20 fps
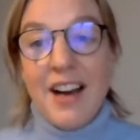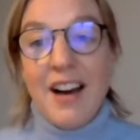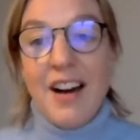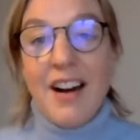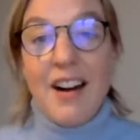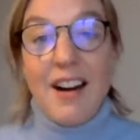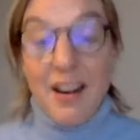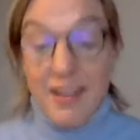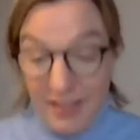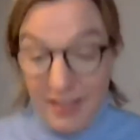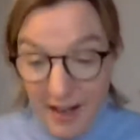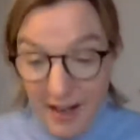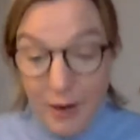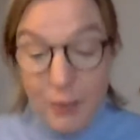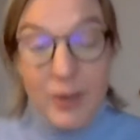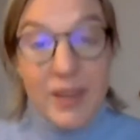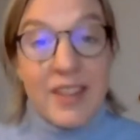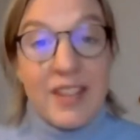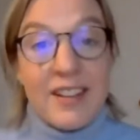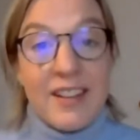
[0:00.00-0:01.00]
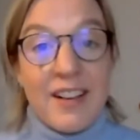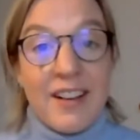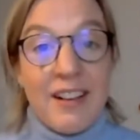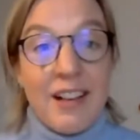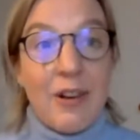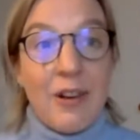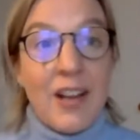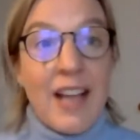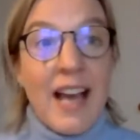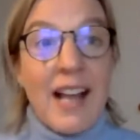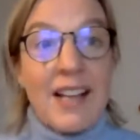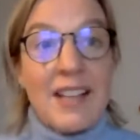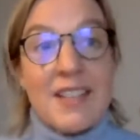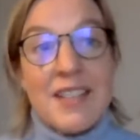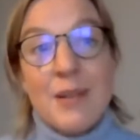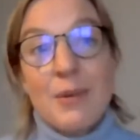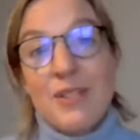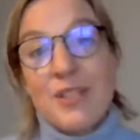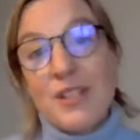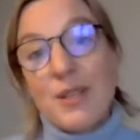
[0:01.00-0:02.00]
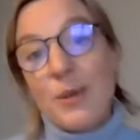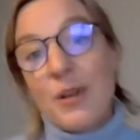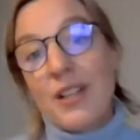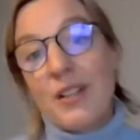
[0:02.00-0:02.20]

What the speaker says: are there within their locality, which is